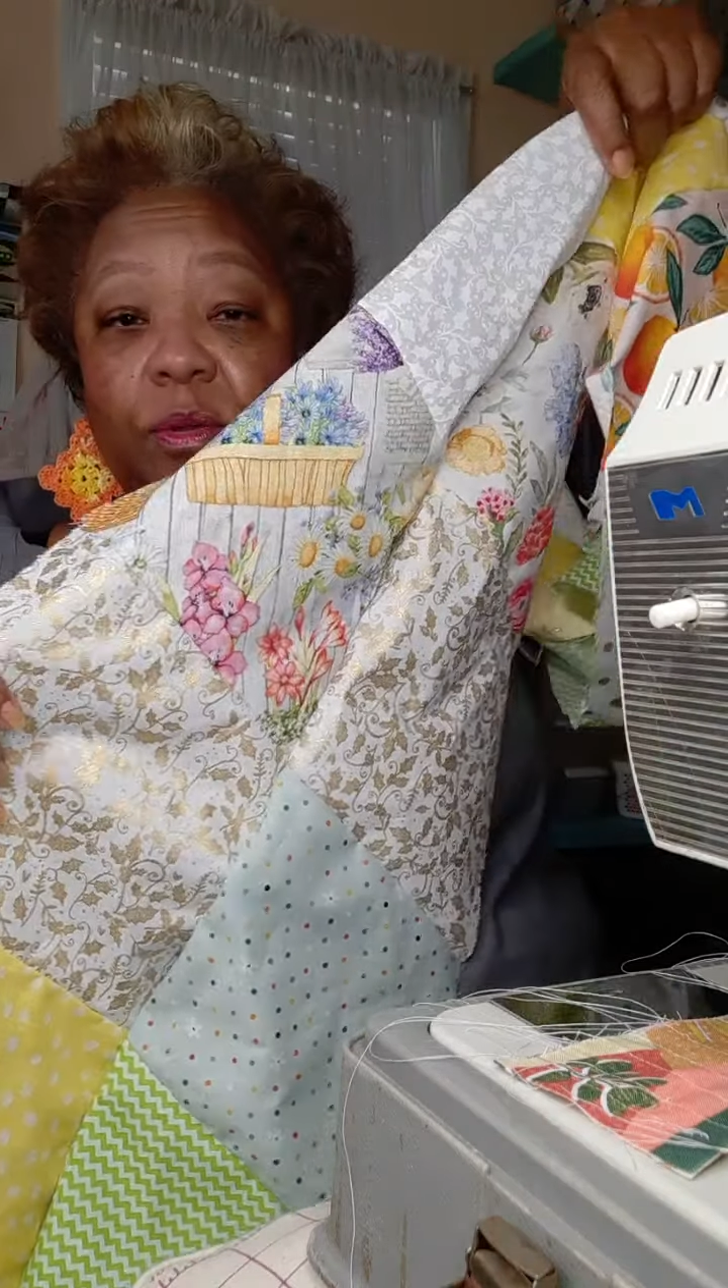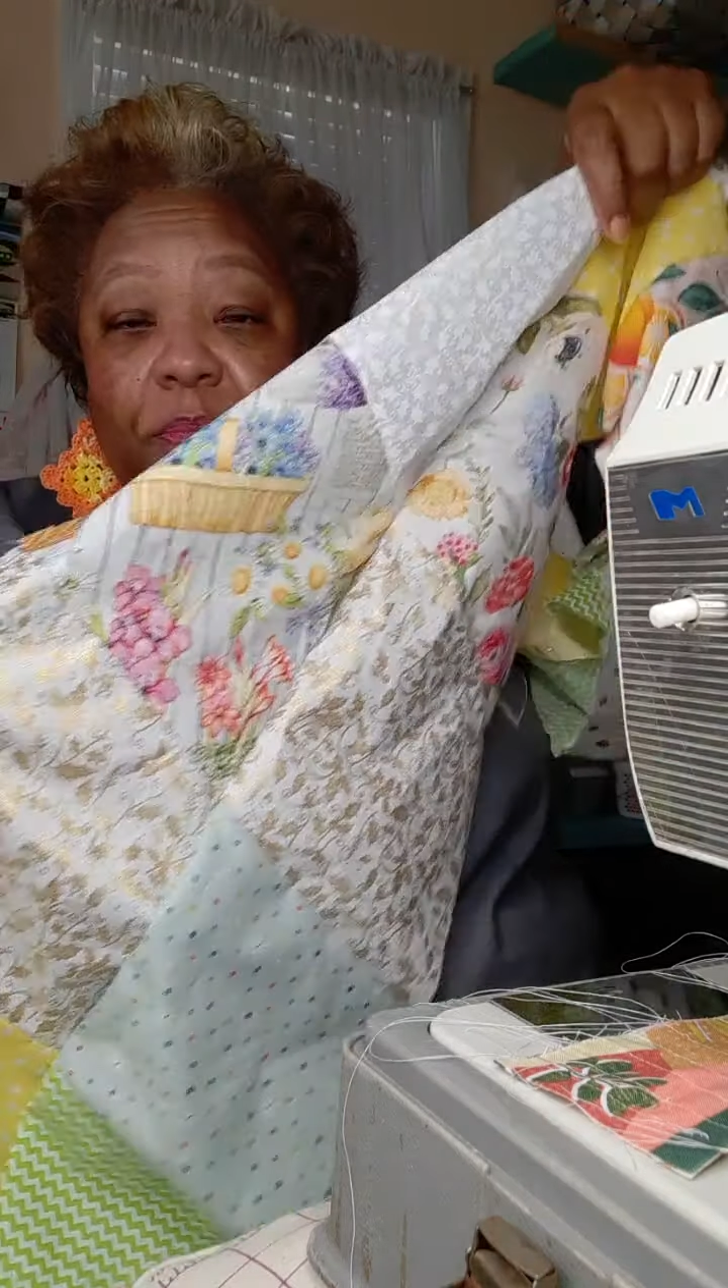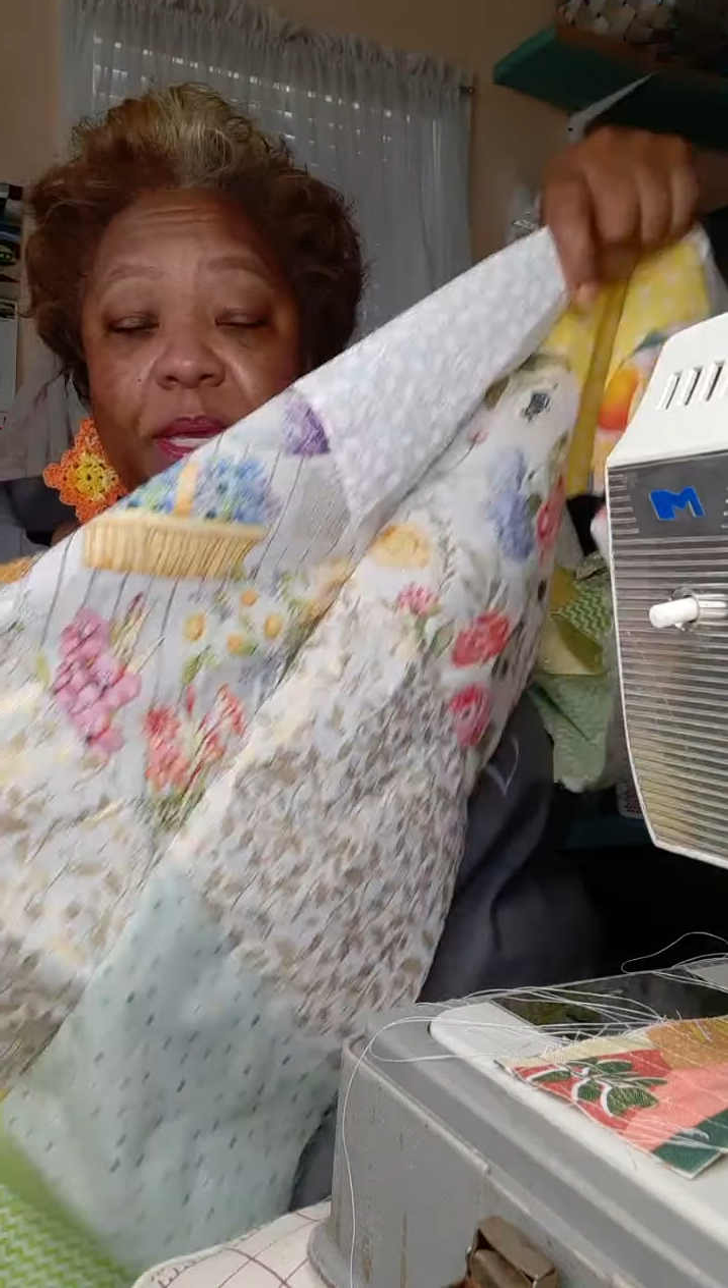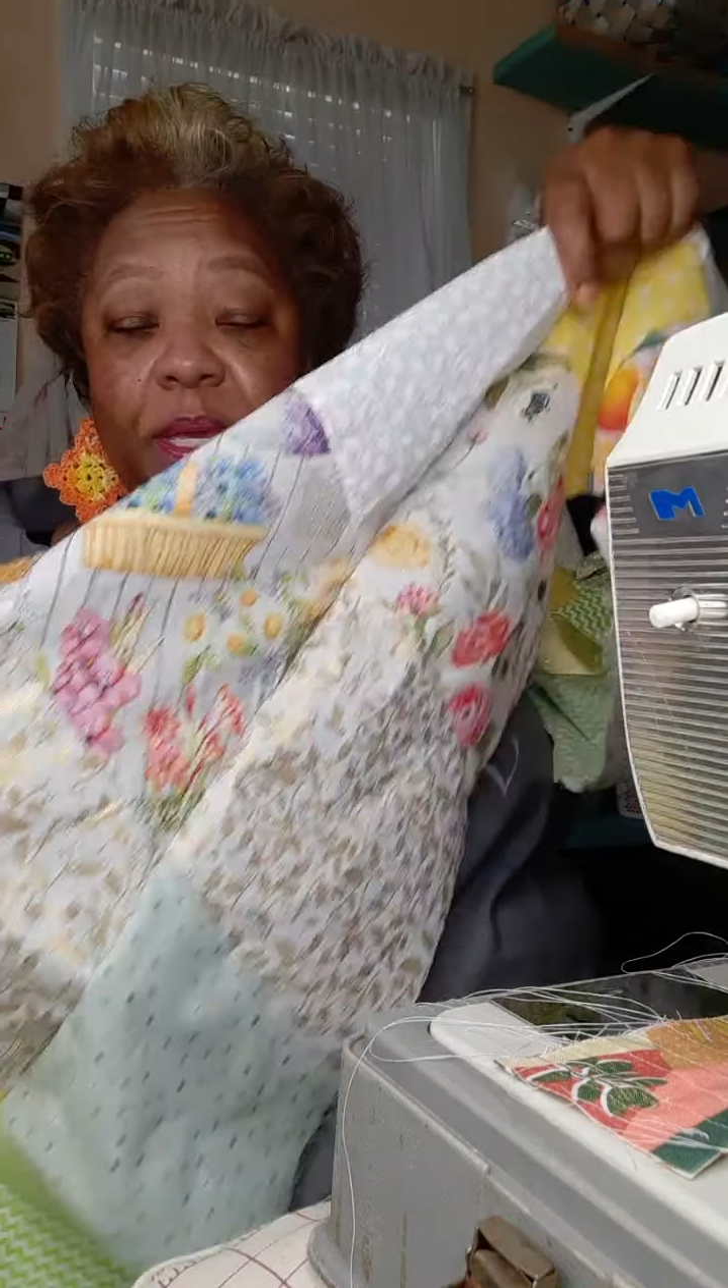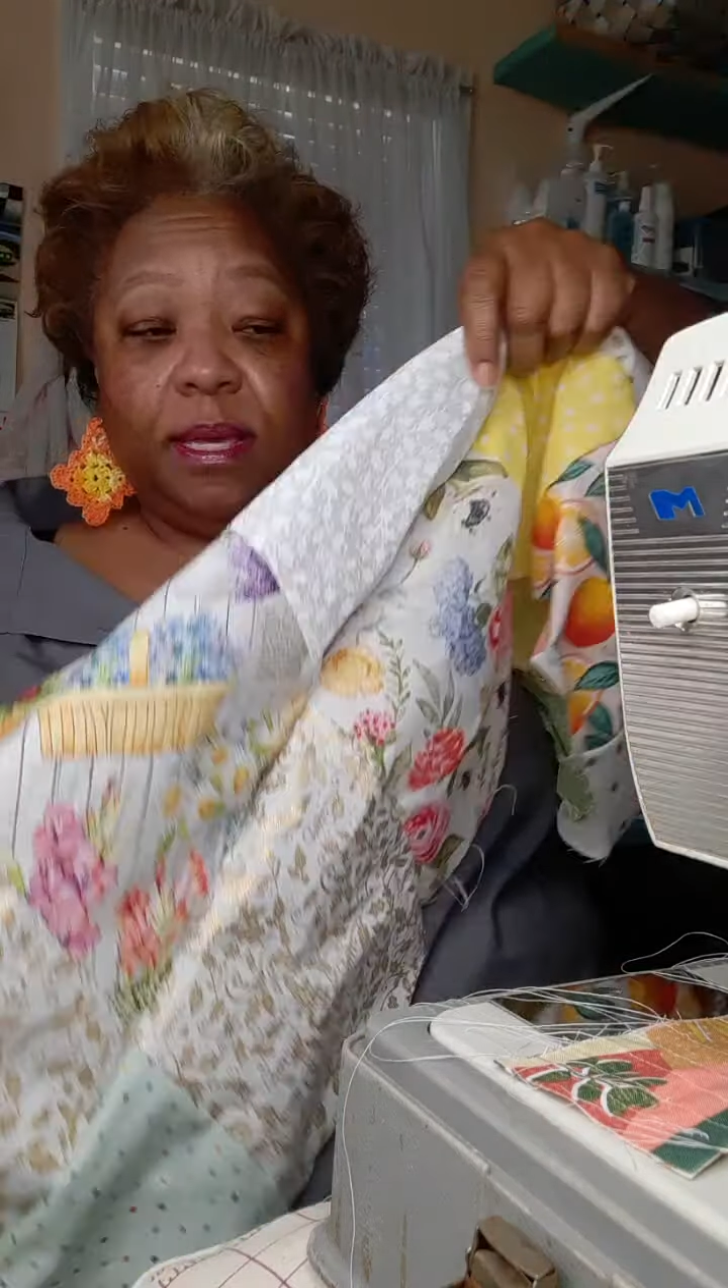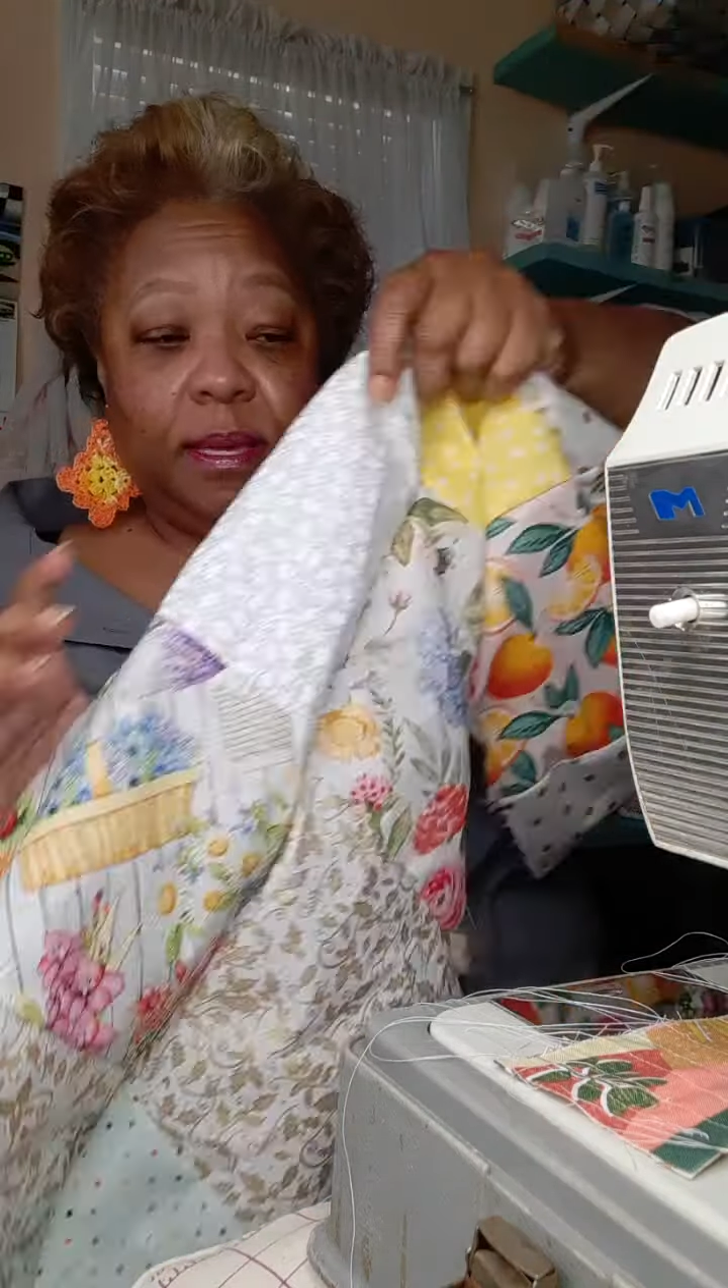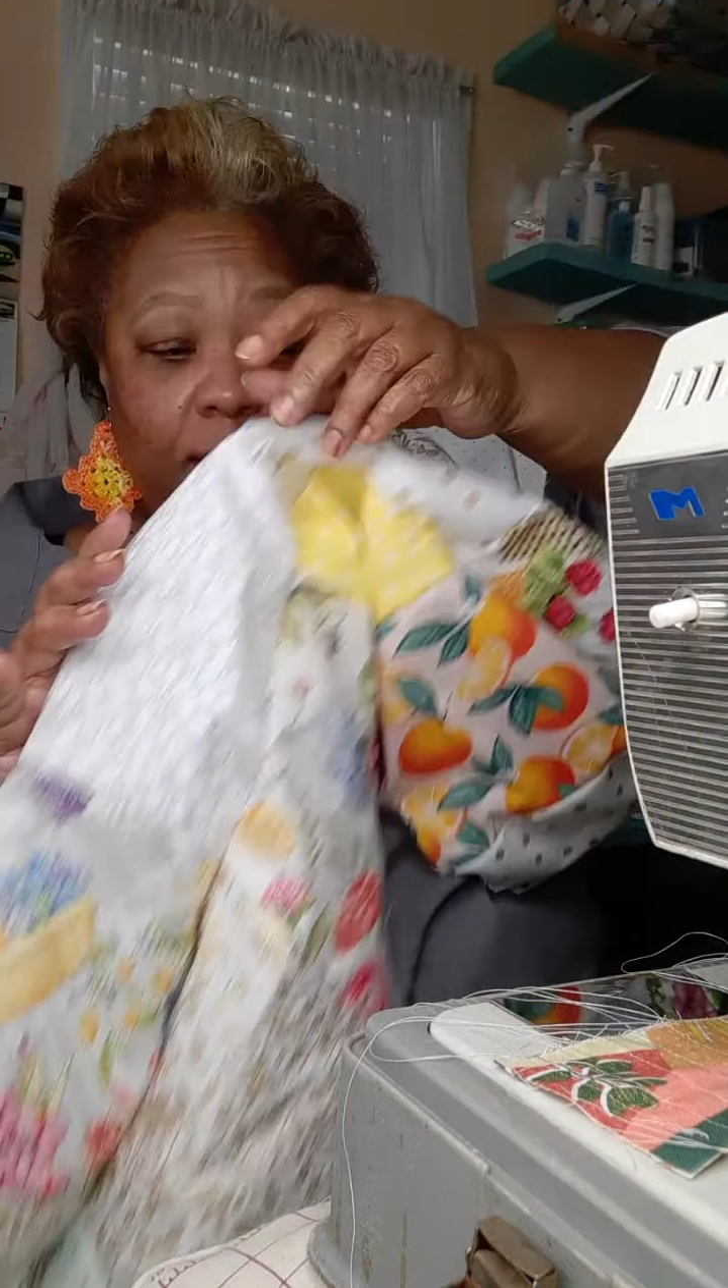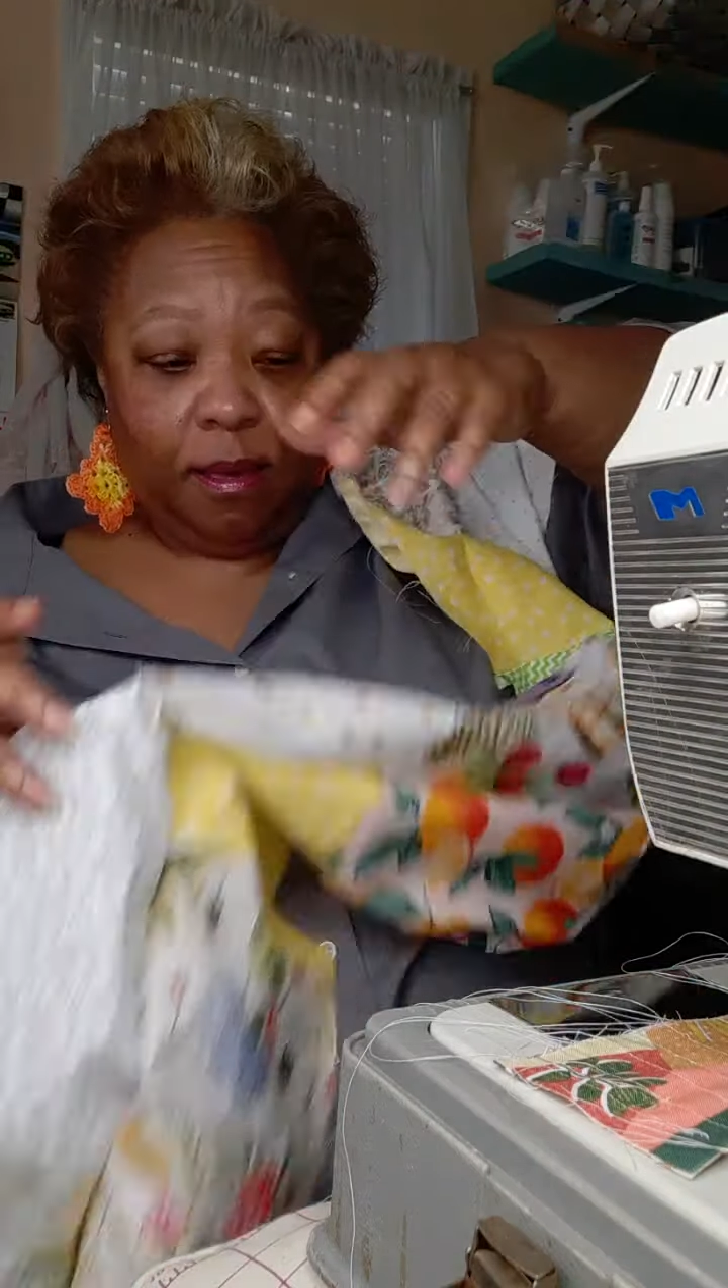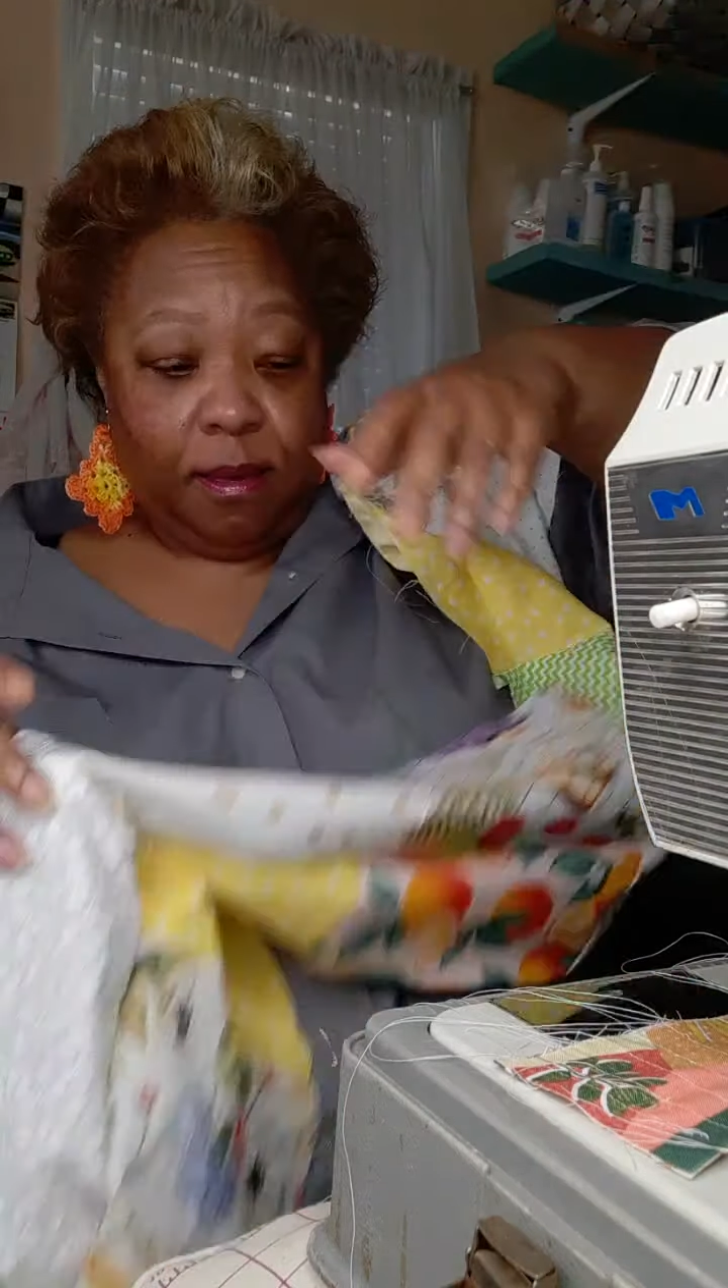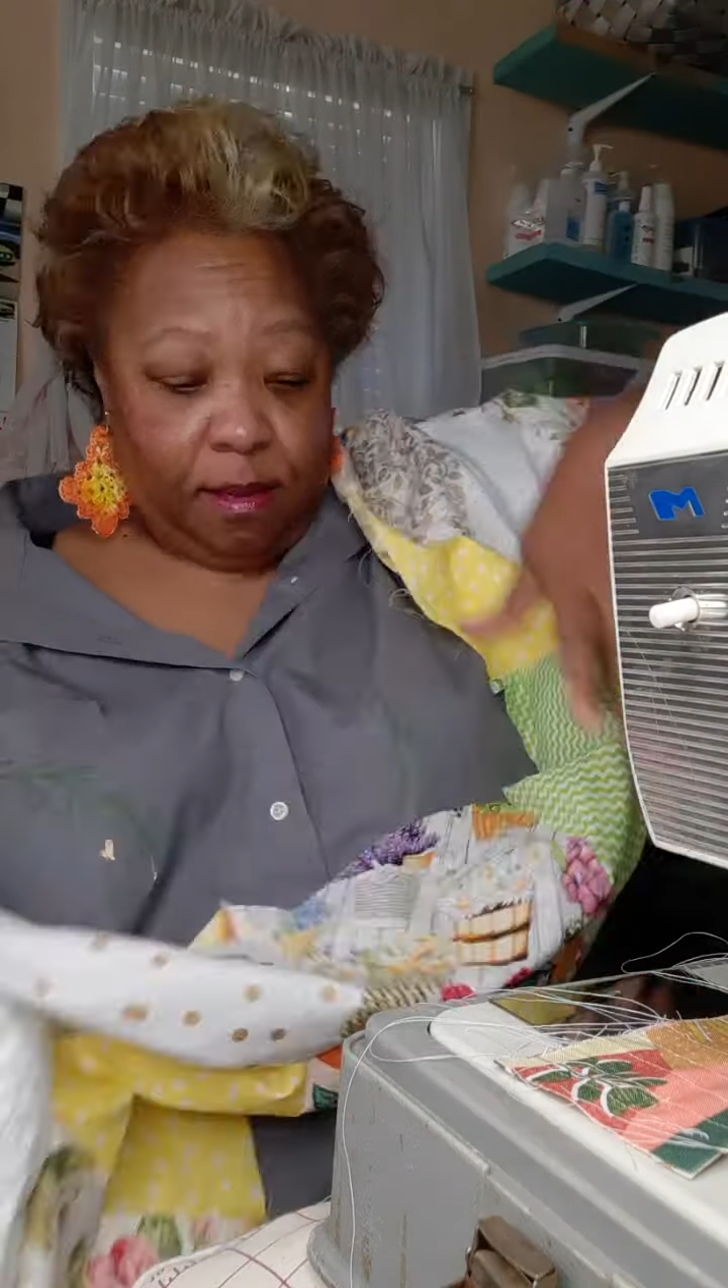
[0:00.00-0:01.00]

have one.